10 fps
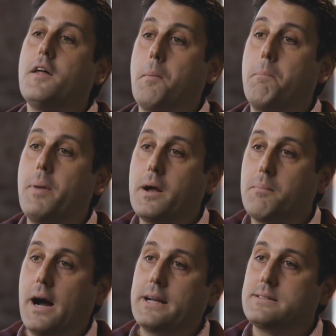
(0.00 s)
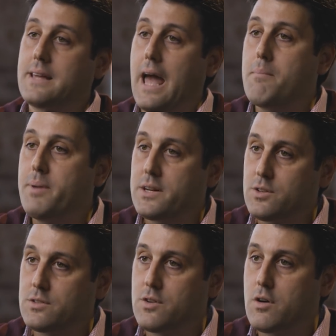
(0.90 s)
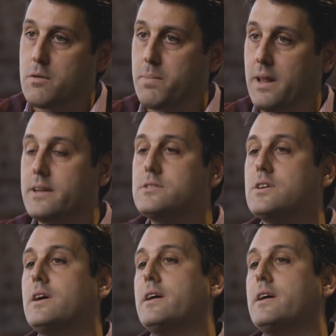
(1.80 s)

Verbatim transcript: The big mines, the CapExers are in place.